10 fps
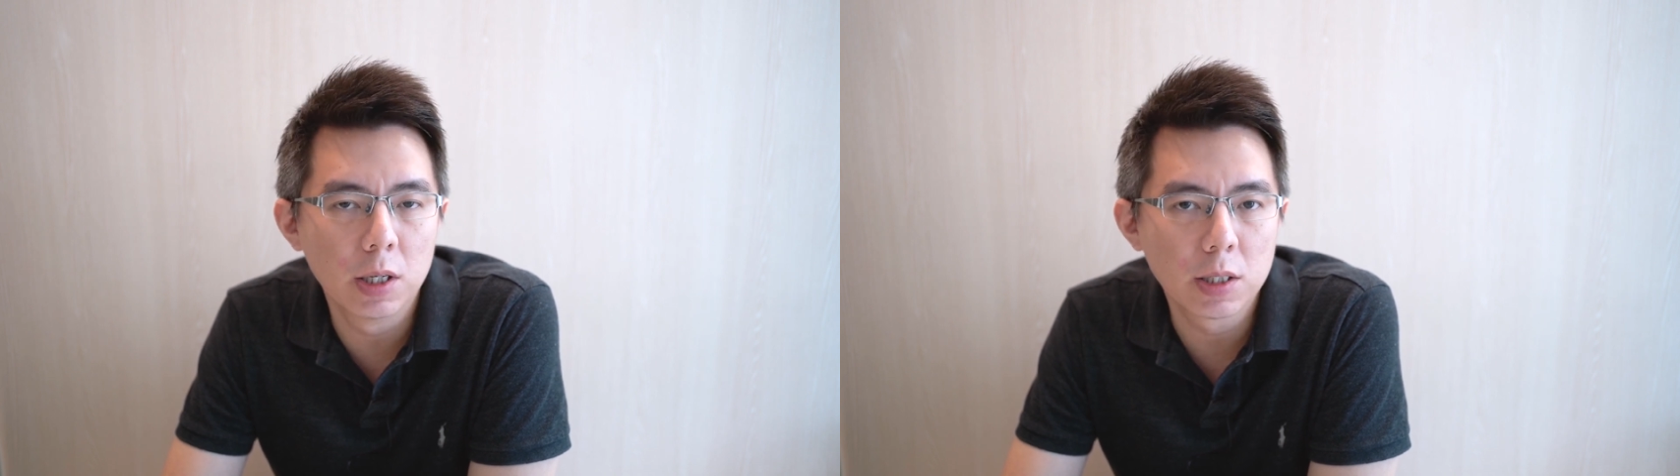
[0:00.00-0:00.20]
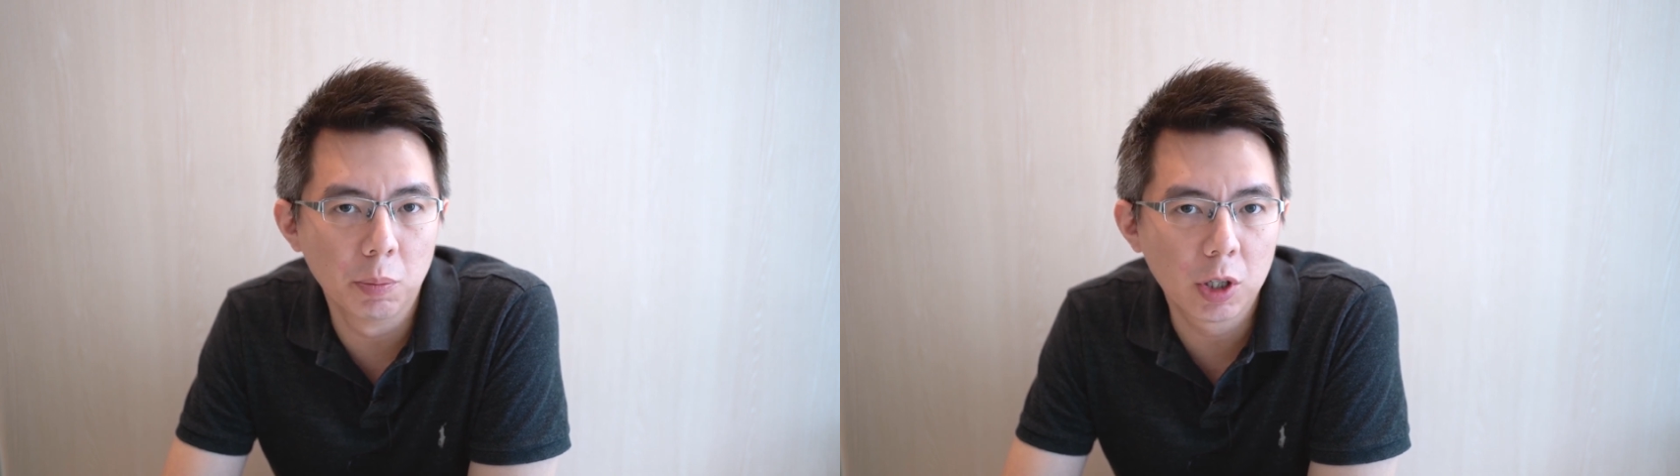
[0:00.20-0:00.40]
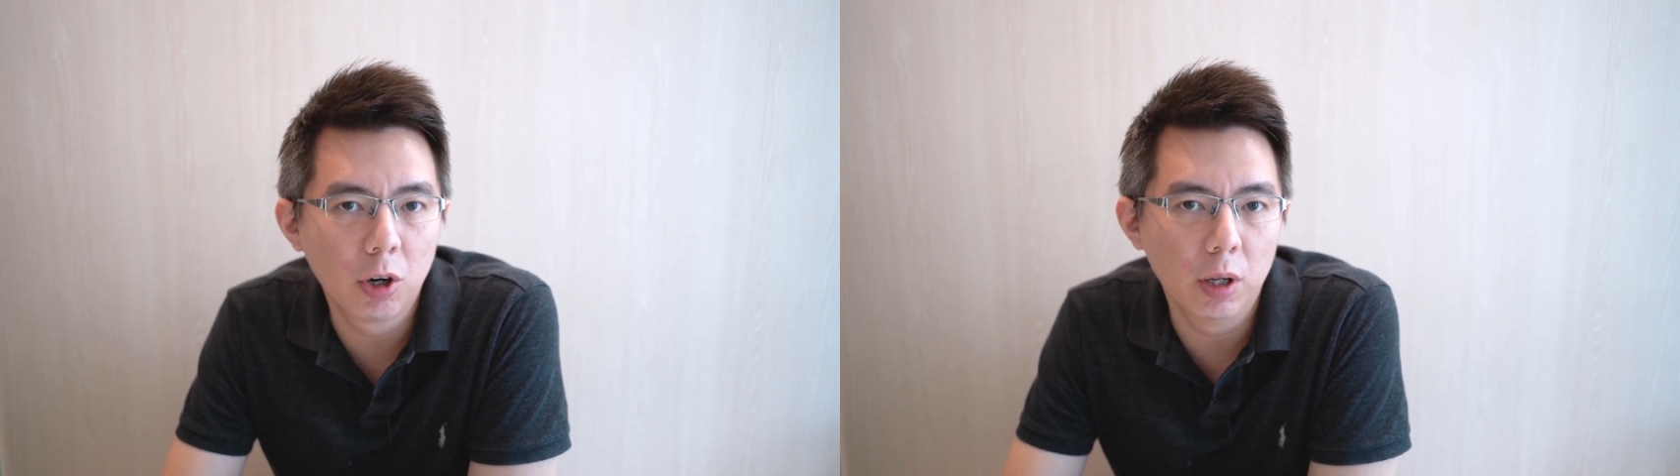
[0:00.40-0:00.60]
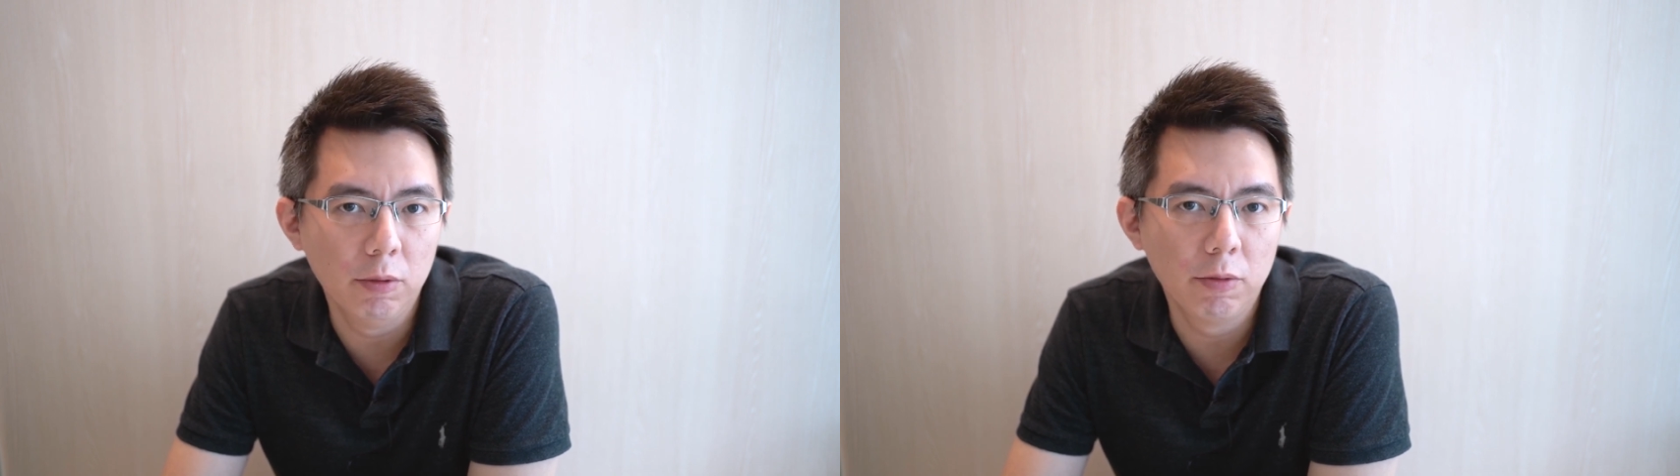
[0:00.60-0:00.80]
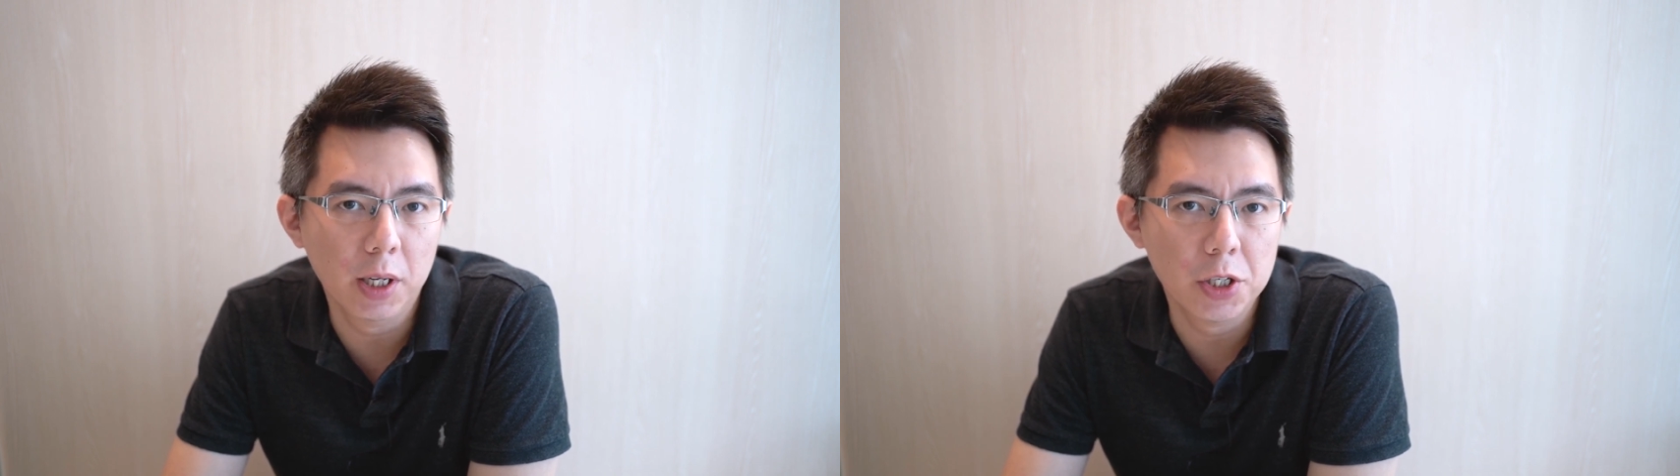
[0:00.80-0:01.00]
something called
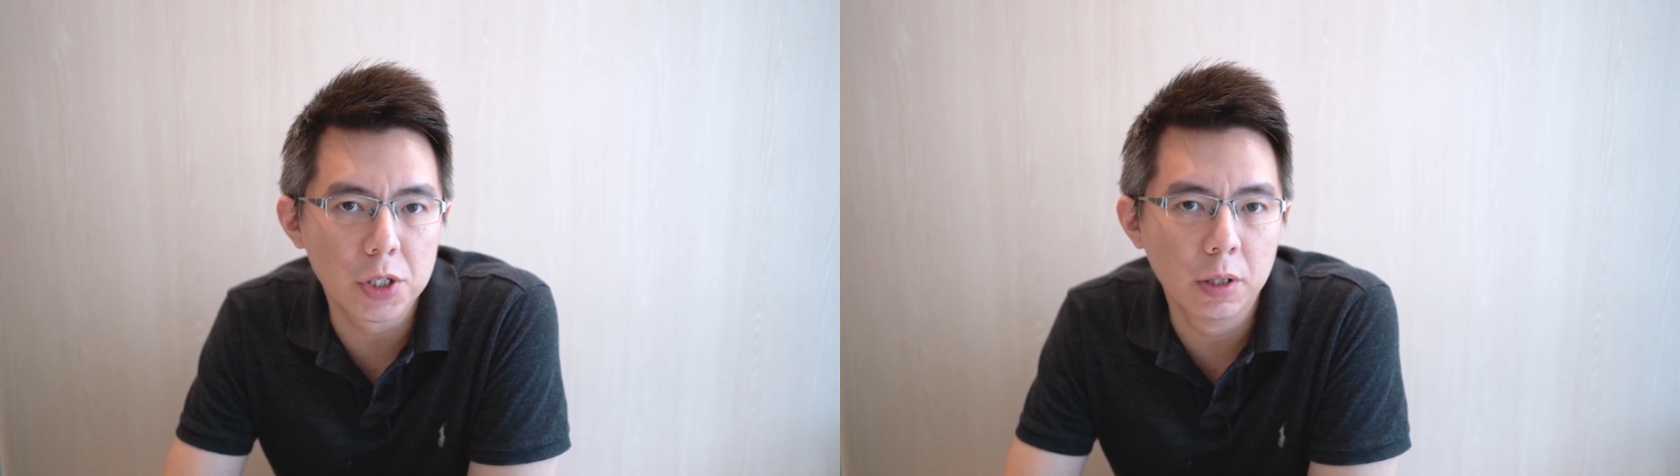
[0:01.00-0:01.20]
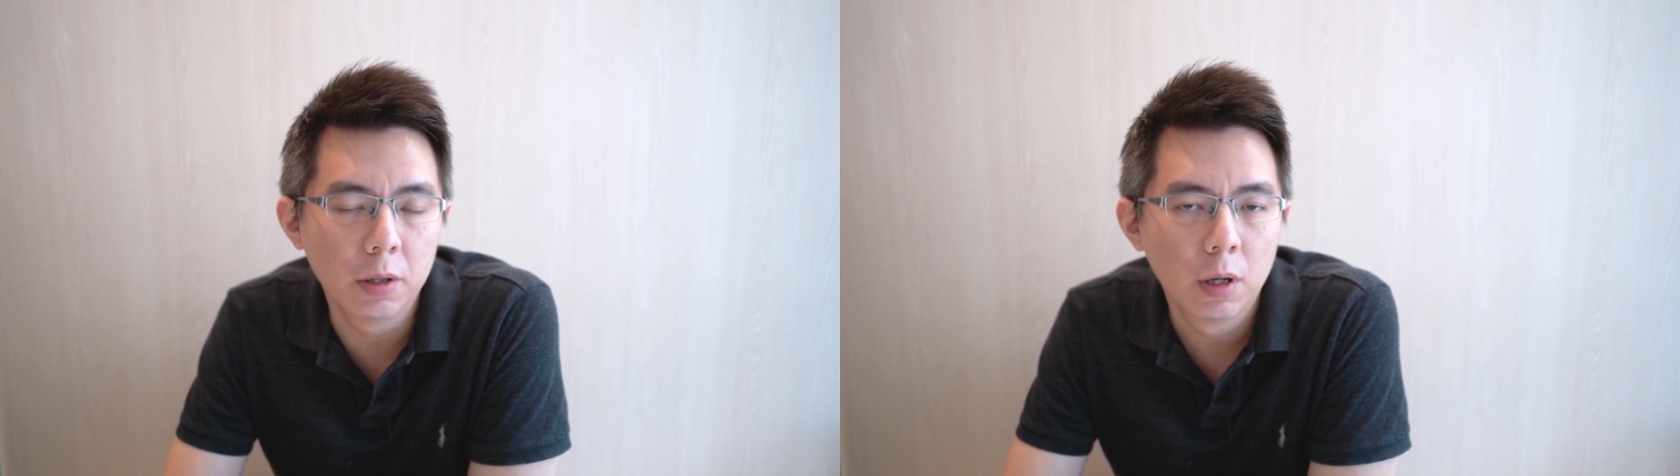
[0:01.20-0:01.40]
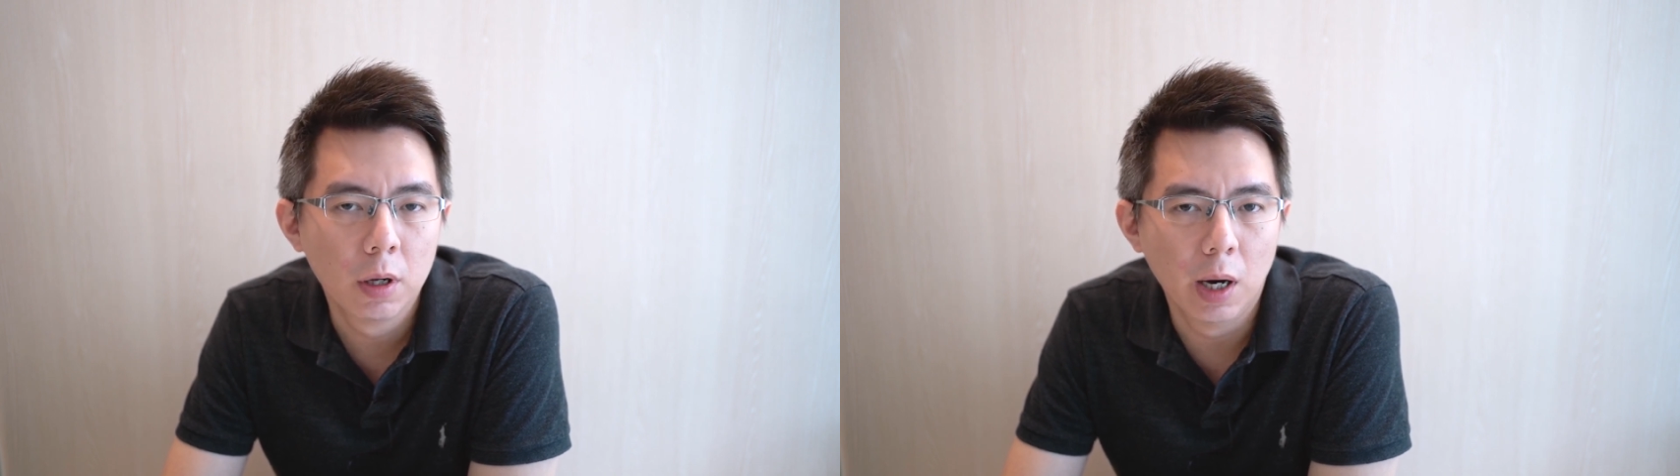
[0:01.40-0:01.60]
inflation.